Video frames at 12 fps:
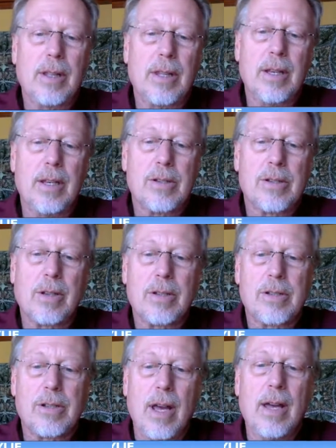at the
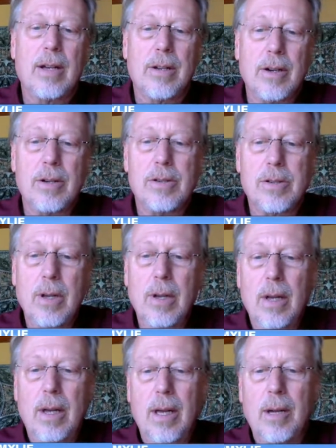ISLLC standards
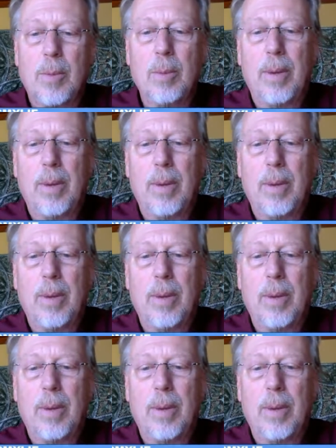and